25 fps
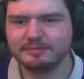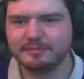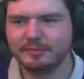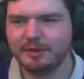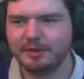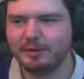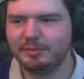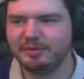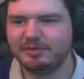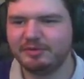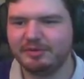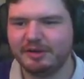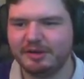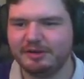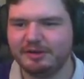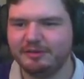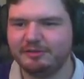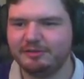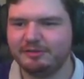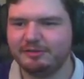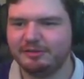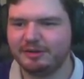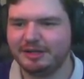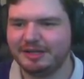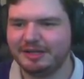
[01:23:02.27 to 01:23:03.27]
Number 10
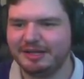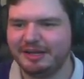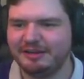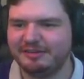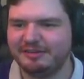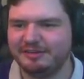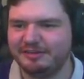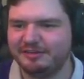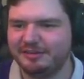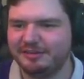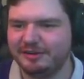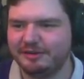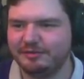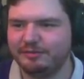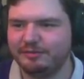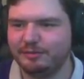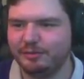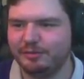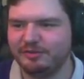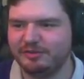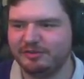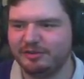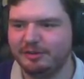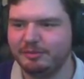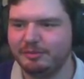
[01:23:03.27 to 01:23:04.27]
is the classic centre
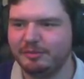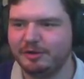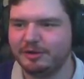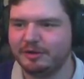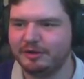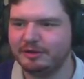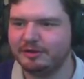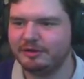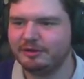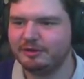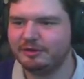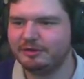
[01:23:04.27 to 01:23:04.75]
forward's number.